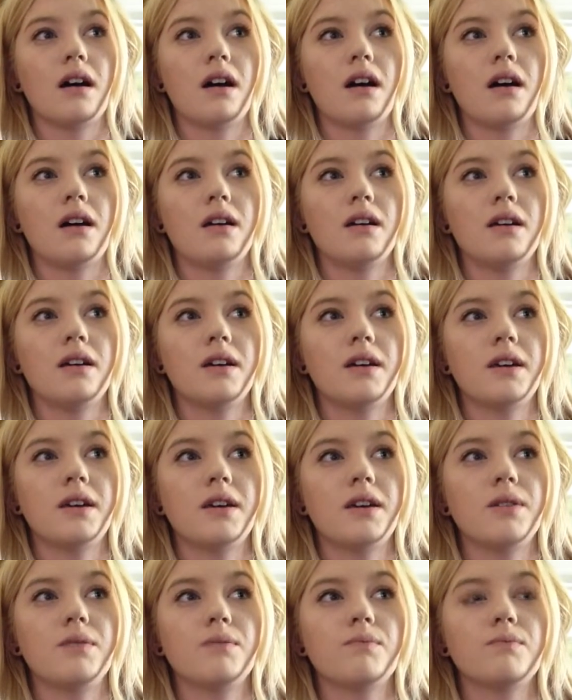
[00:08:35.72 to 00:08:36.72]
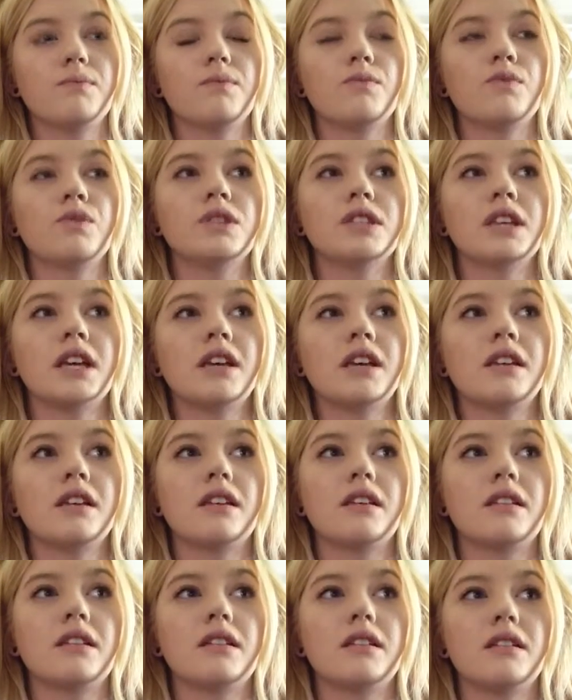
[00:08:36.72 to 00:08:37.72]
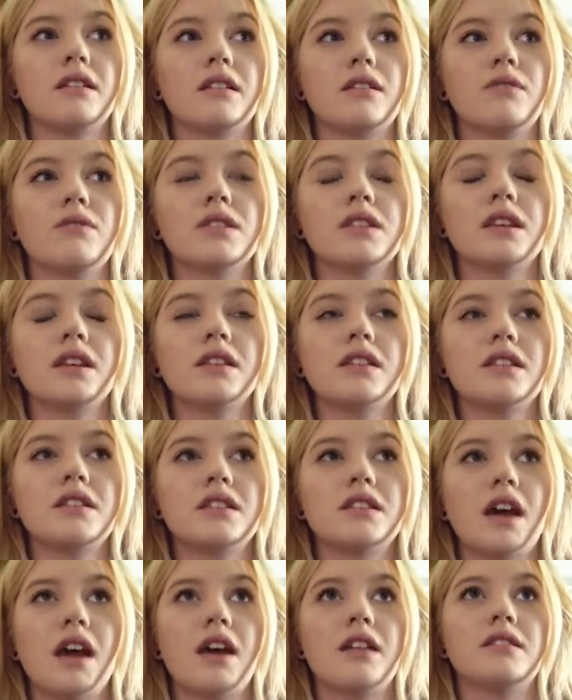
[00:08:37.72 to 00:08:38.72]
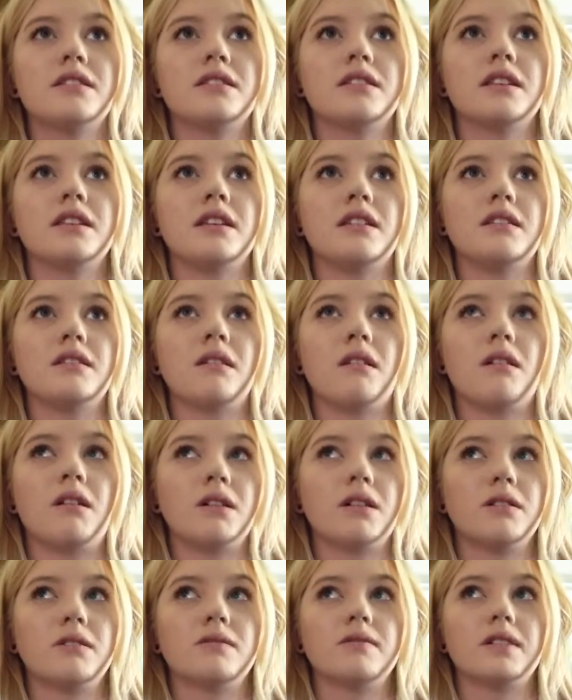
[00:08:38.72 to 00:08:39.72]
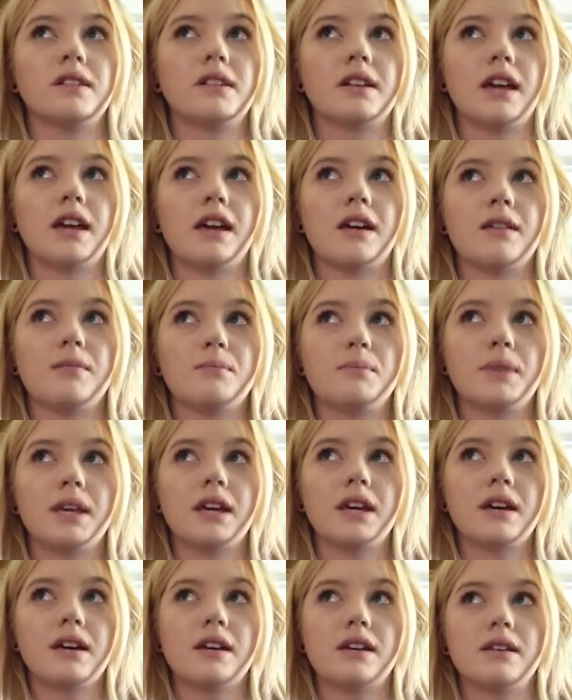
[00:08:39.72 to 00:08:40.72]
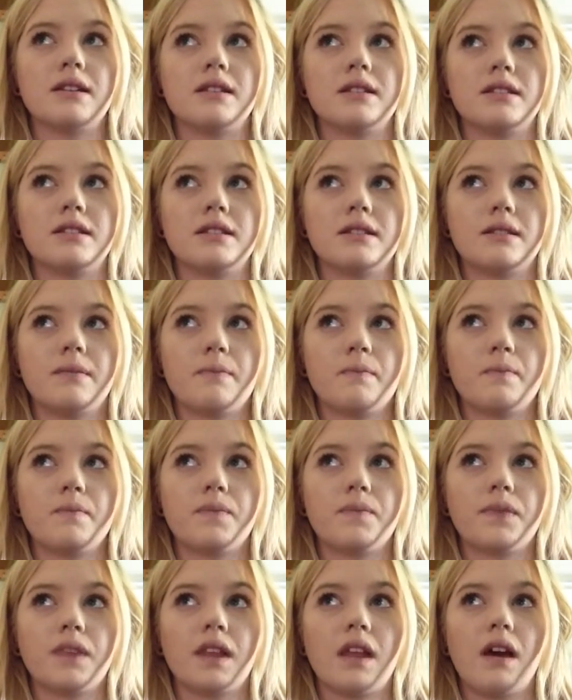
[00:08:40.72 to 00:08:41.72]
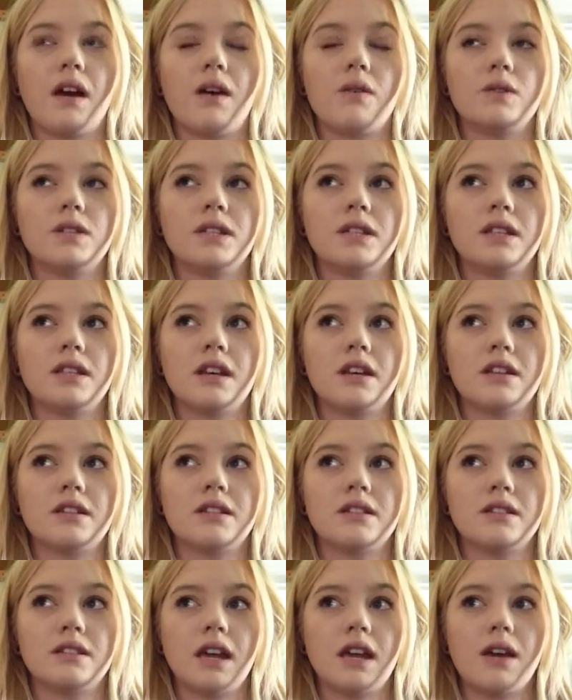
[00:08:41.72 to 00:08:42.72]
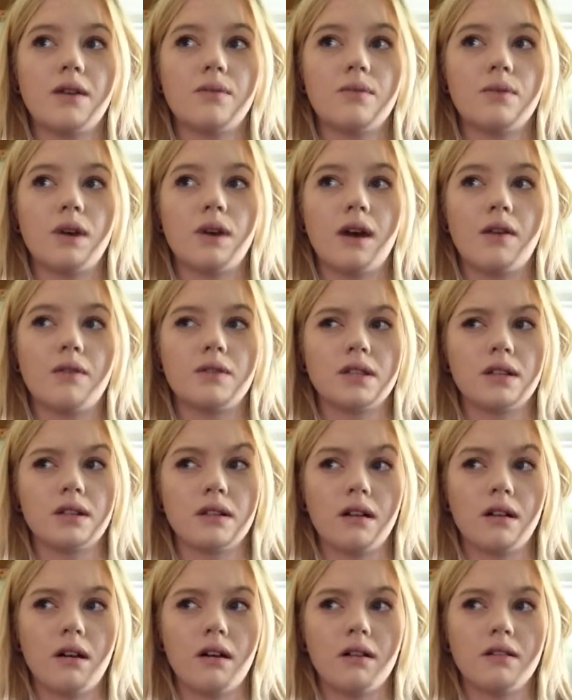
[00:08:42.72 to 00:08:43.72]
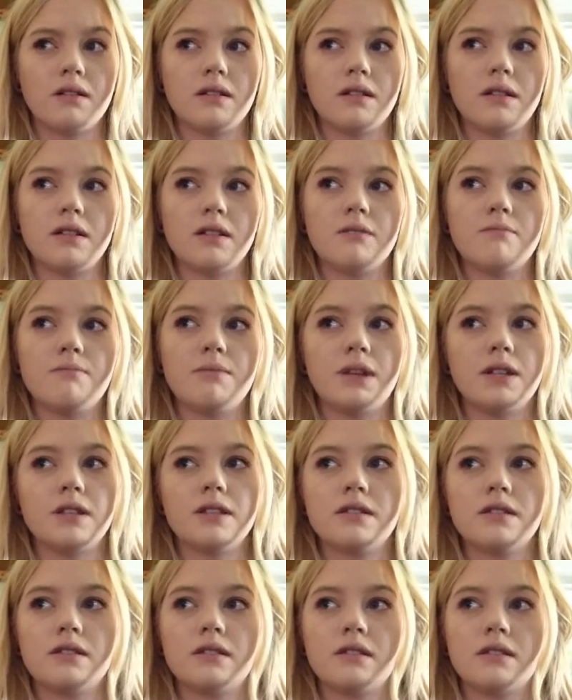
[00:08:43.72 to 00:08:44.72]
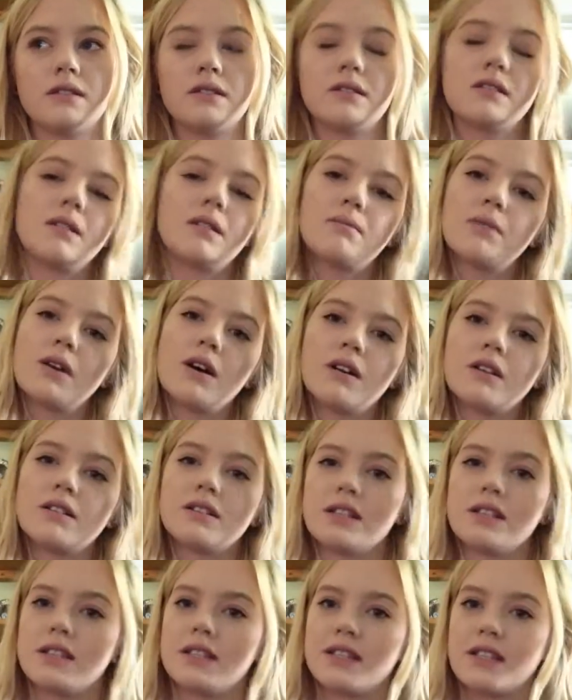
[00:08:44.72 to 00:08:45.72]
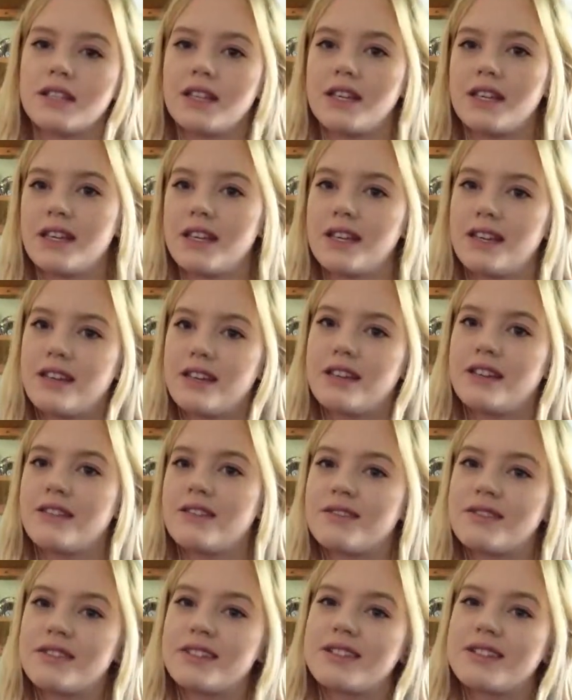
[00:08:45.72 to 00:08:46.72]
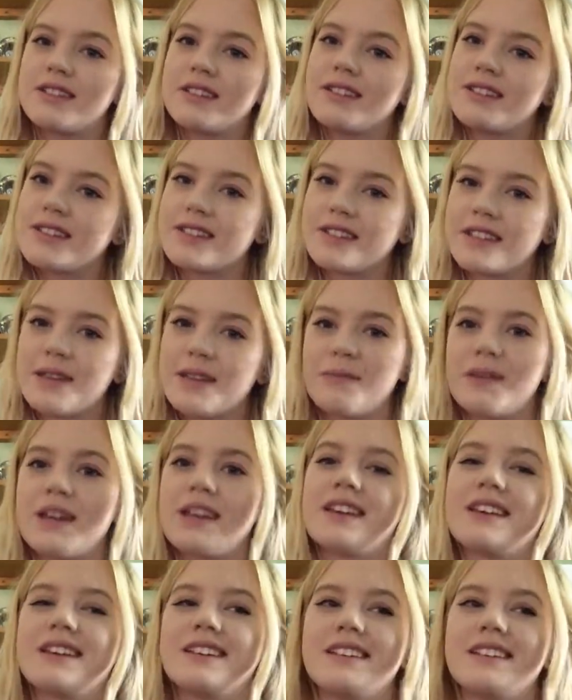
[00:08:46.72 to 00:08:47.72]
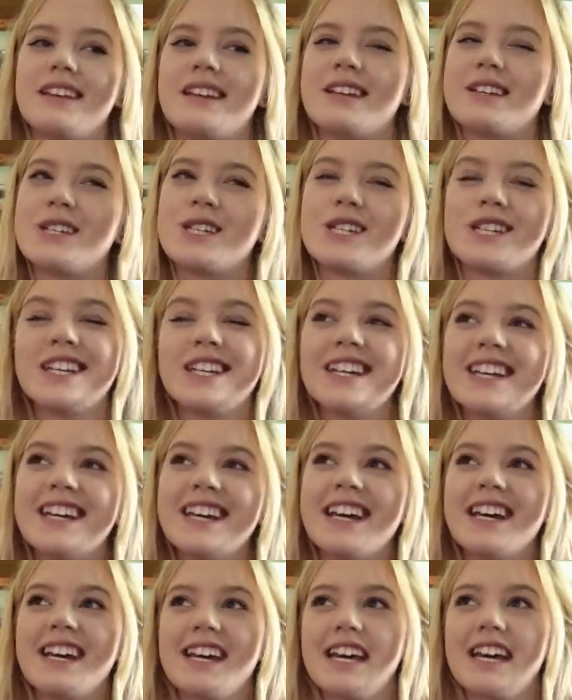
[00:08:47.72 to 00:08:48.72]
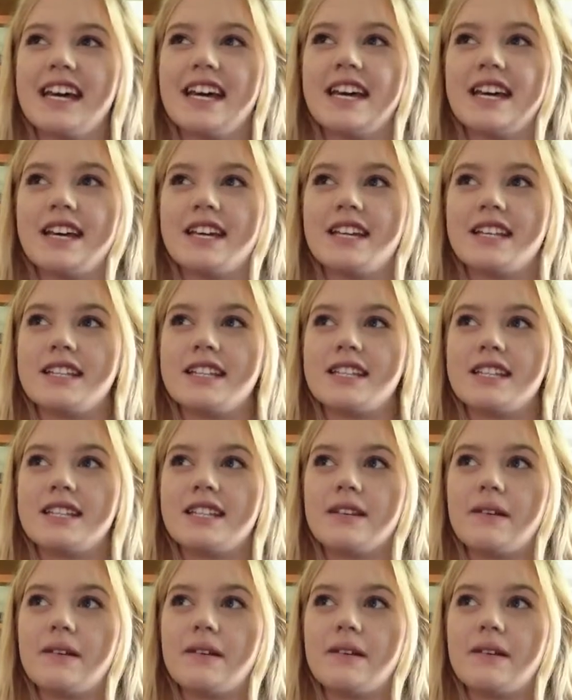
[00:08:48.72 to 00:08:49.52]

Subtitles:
it was like the tent scene all over again, because I was in that state where I was unconscious, but subconsciously, still sleeping-ish. And